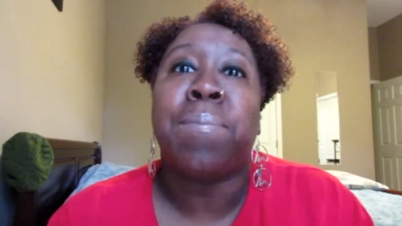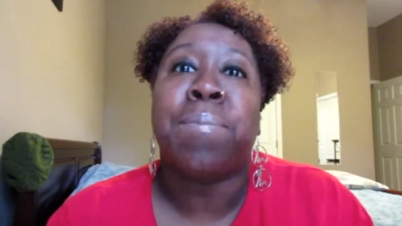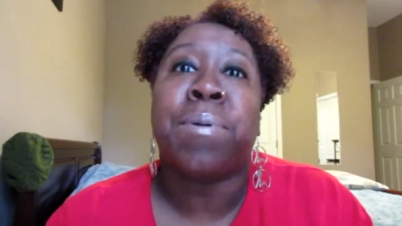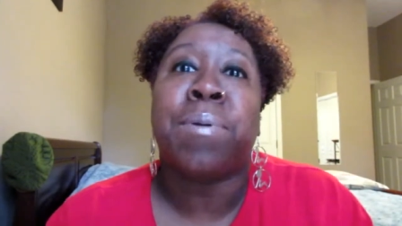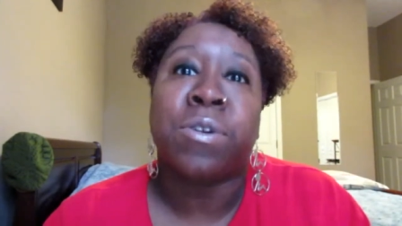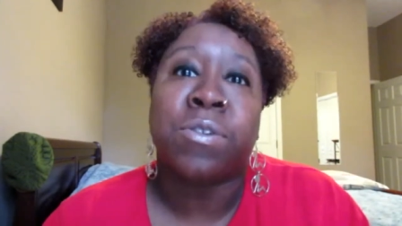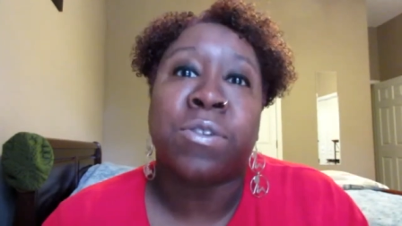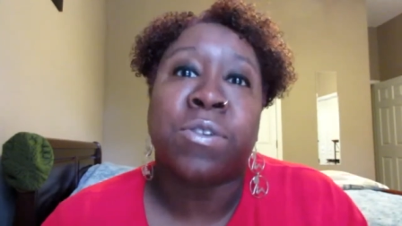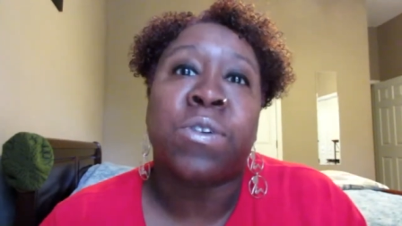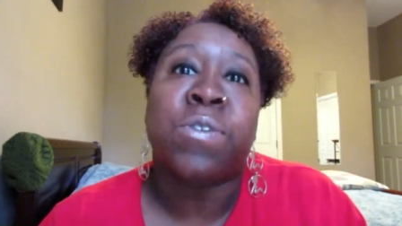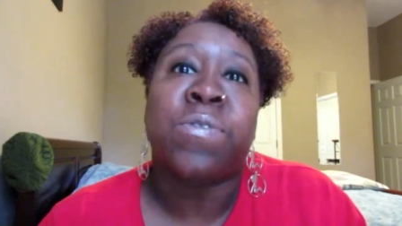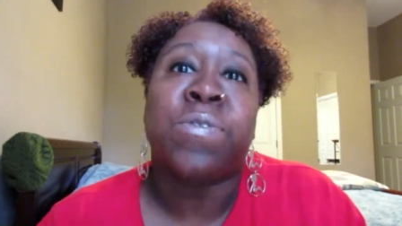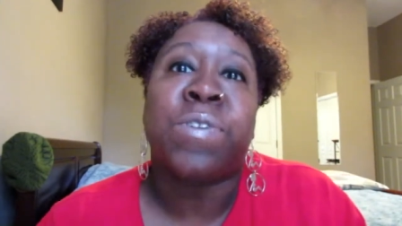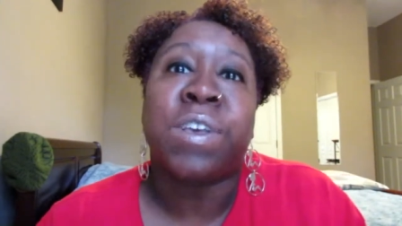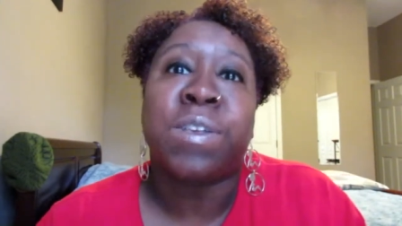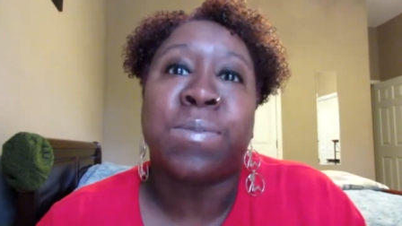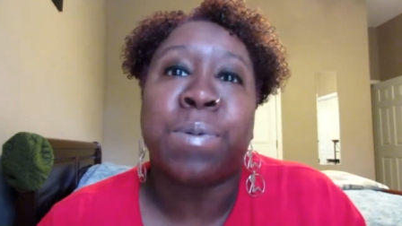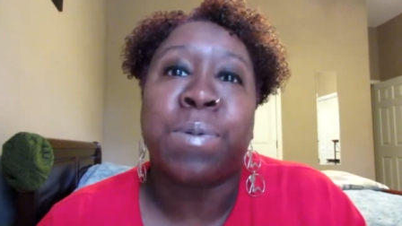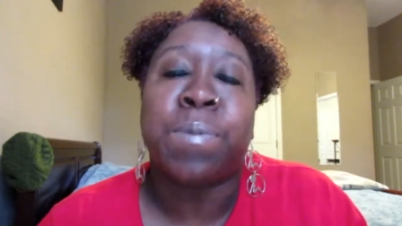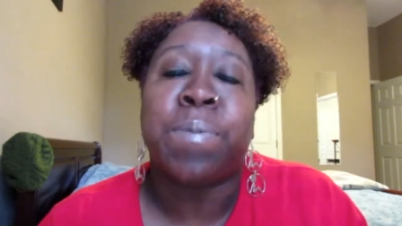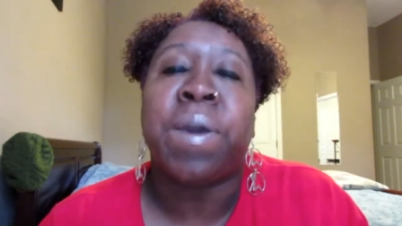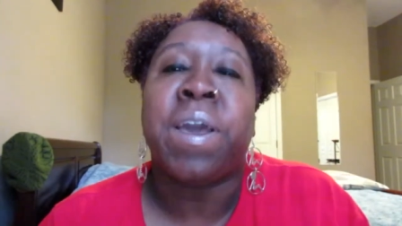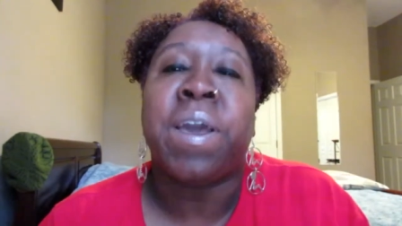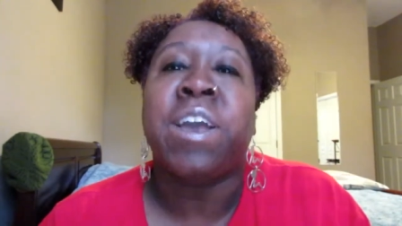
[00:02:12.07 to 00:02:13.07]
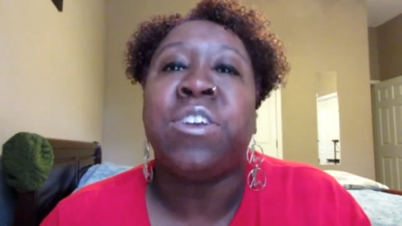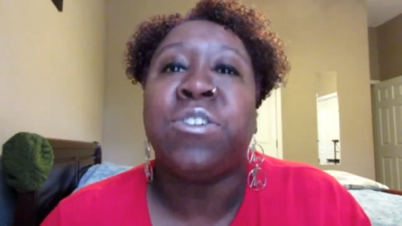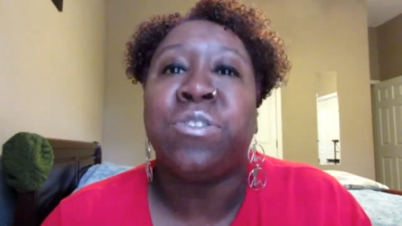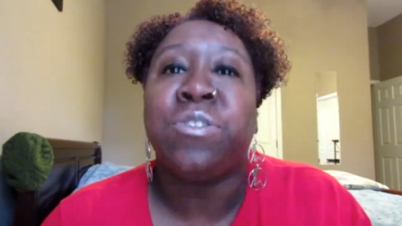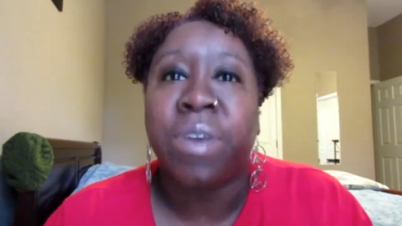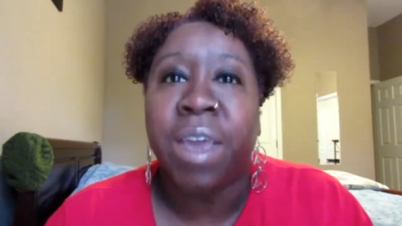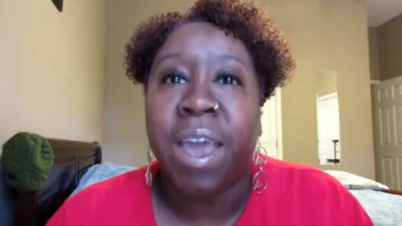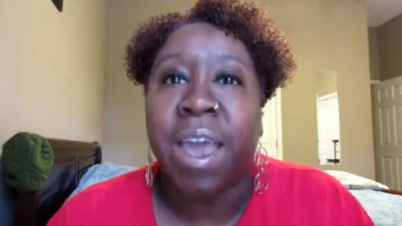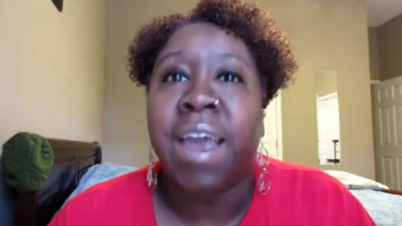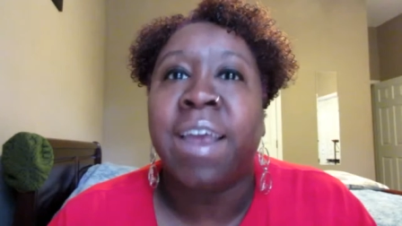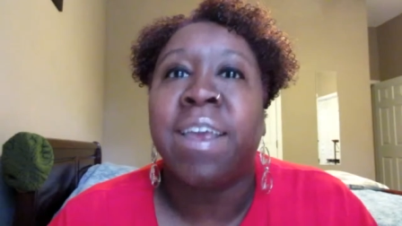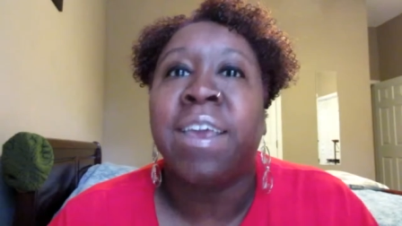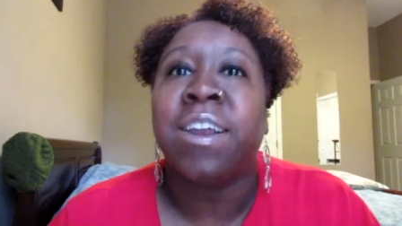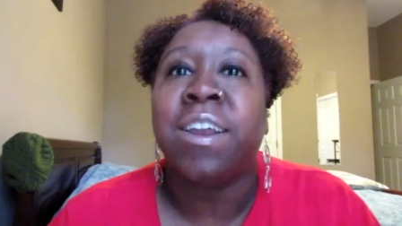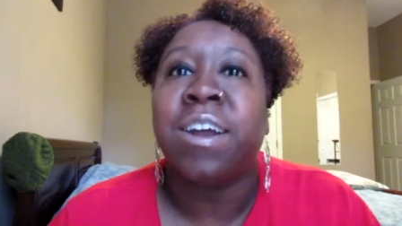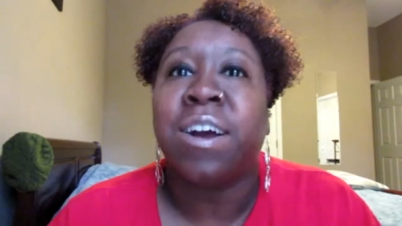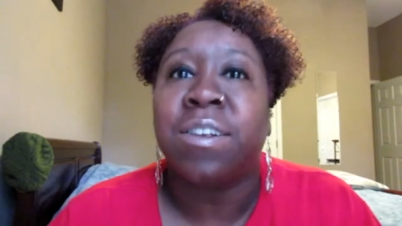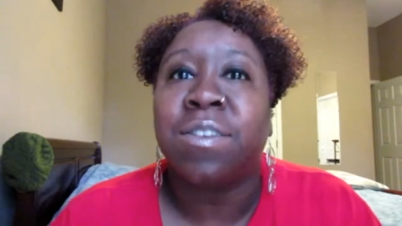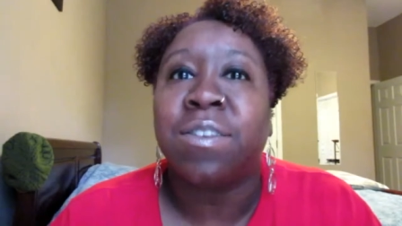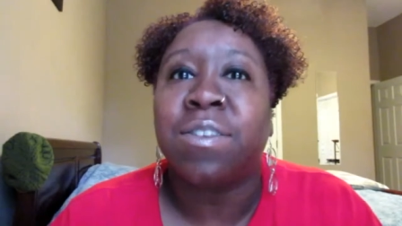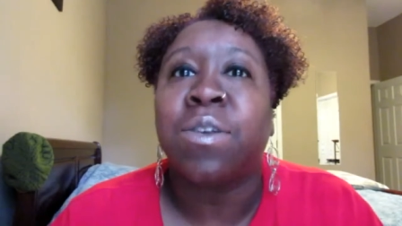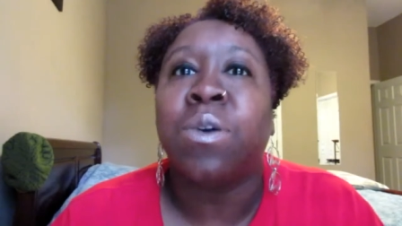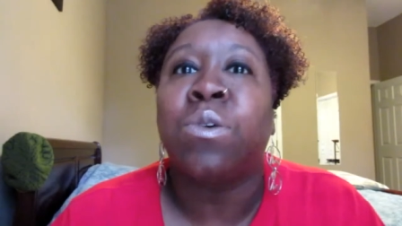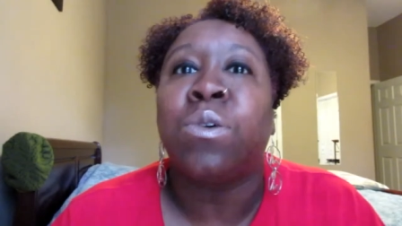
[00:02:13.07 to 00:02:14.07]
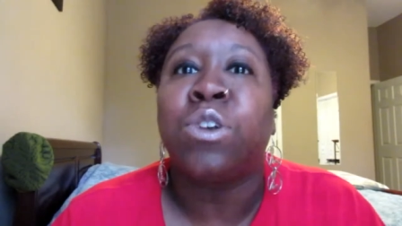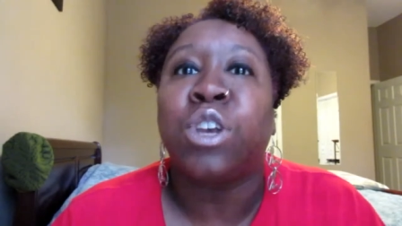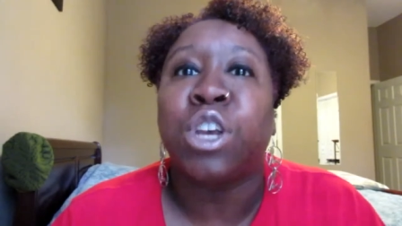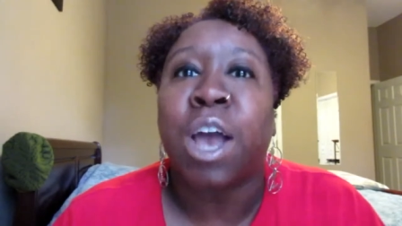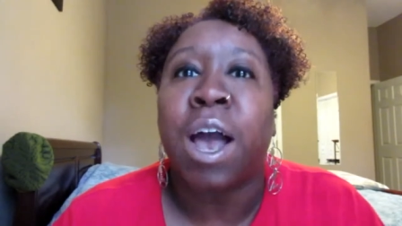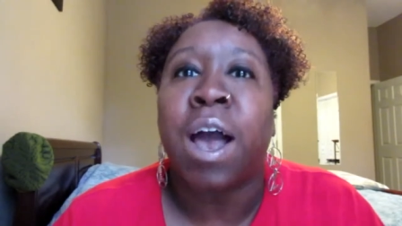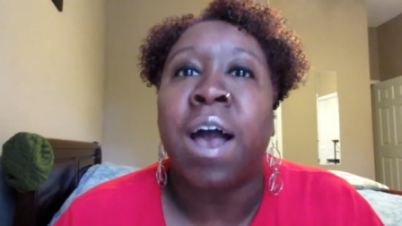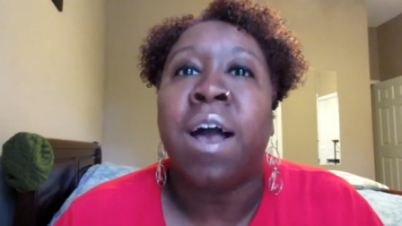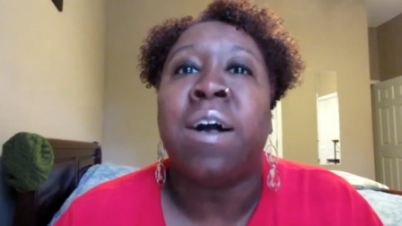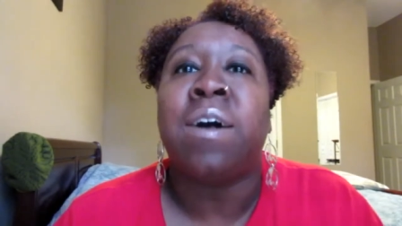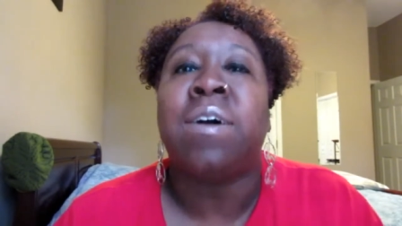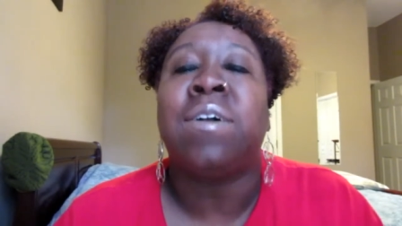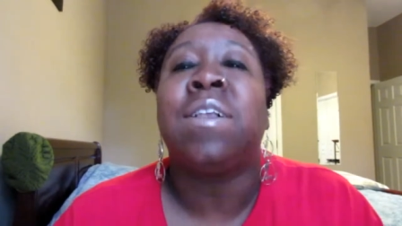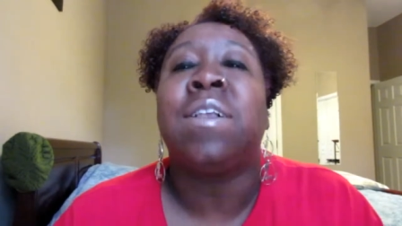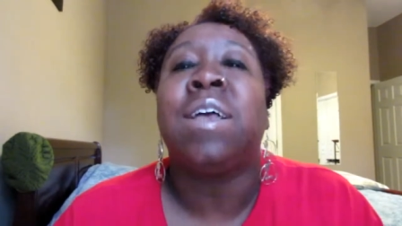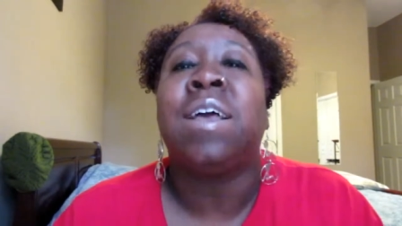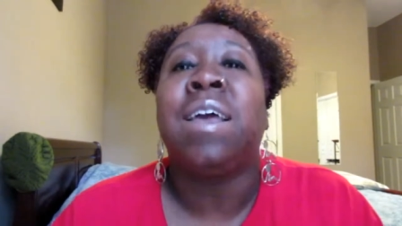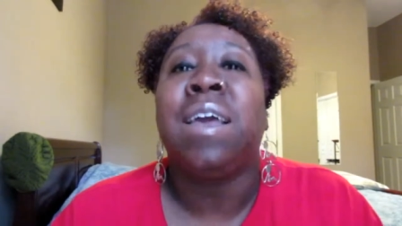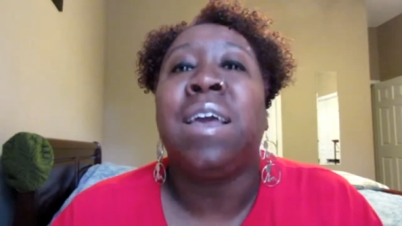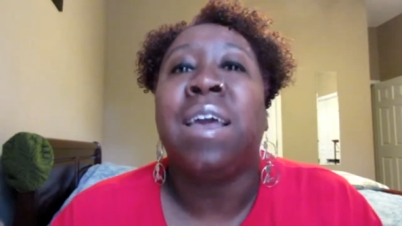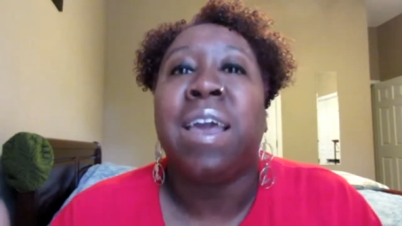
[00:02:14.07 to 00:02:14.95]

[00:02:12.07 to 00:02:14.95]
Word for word: personal Facebook page, you can get on Soul Child